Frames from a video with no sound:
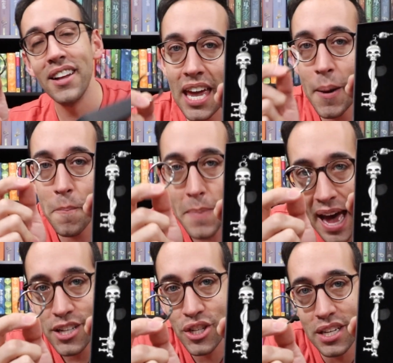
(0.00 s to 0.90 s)
It
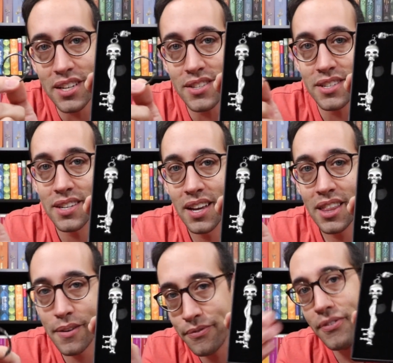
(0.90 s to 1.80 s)
matches
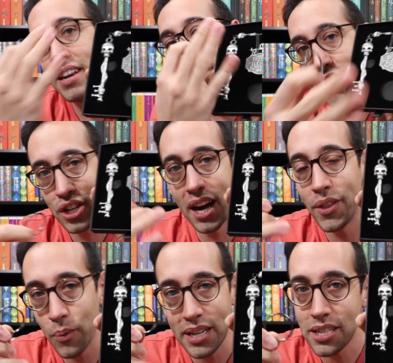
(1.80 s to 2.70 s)
the finish on
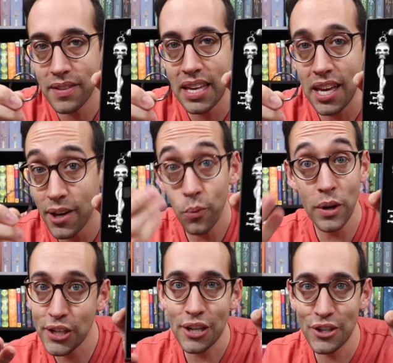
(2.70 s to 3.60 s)
the rest of the key,
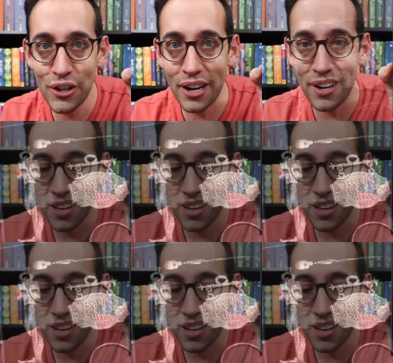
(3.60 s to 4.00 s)
which it should.